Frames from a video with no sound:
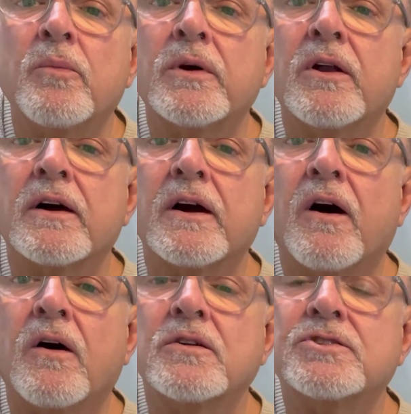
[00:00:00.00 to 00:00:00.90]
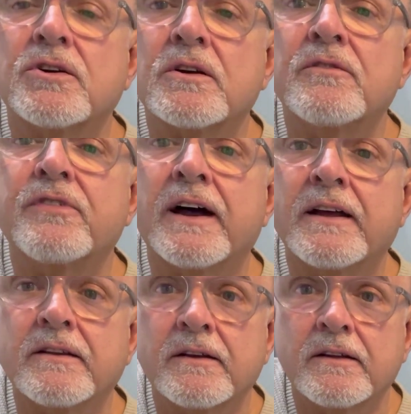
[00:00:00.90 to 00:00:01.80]
would like a hot chocolate
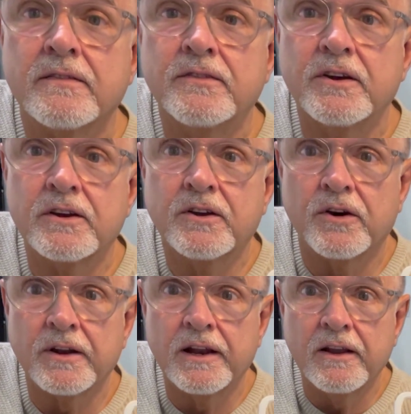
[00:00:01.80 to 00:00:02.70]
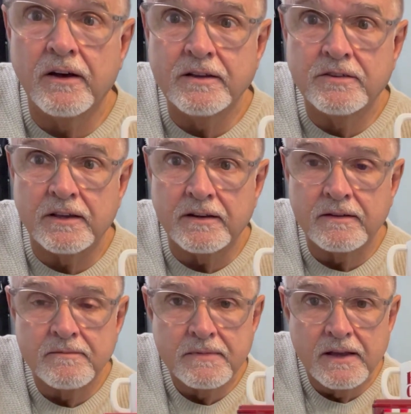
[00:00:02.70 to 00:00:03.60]
van that got a light in?
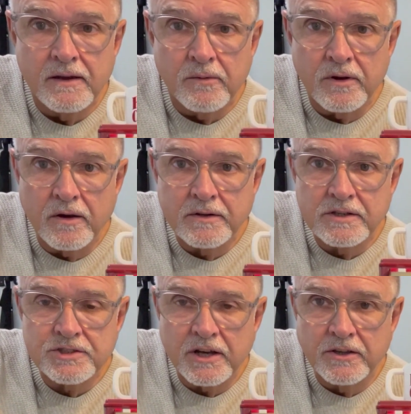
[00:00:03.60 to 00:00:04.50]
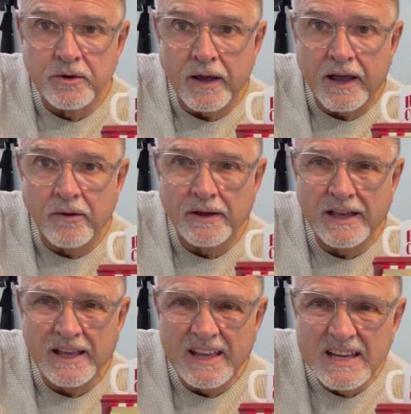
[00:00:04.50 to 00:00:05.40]
Well, I'm going to show you how
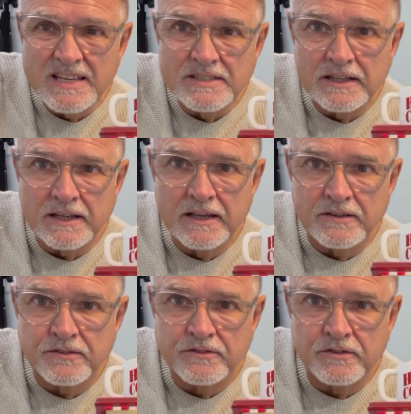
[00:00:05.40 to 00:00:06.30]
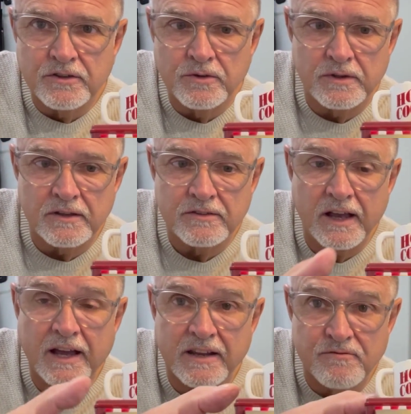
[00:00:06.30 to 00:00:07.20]
easy it is to do this,
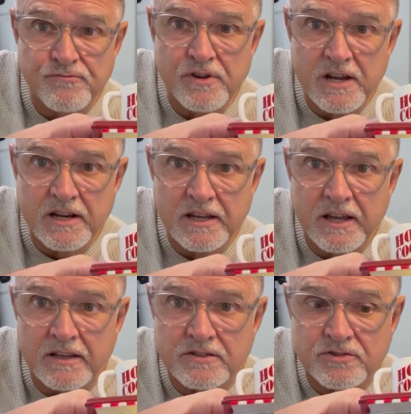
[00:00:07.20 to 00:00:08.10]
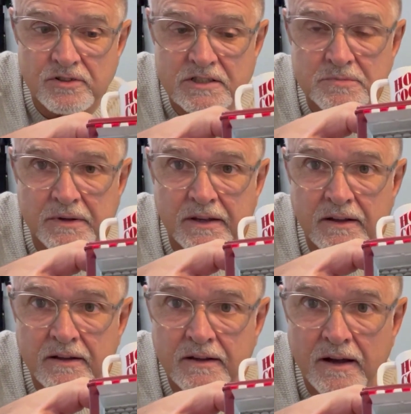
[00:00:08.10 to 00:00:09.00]
and it really is, trust me.
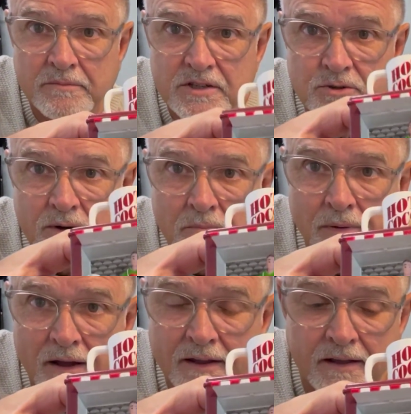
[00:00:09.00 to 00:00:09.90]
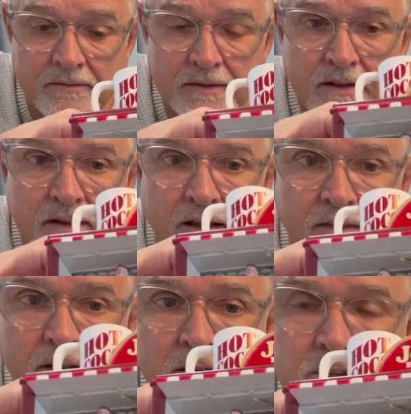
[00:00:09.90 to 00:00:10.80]
I'm just going to unplug it,
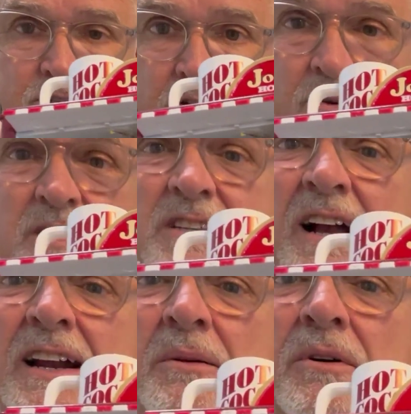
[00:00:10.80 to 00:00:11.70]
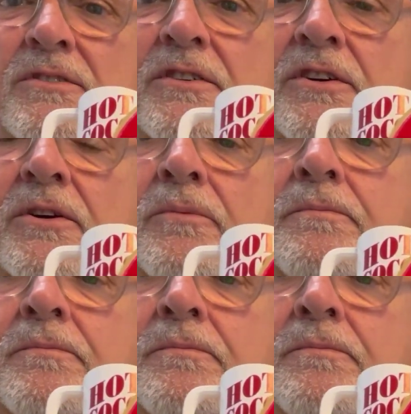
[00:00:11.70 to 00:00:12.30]
and I'm going to show you exactly what to do.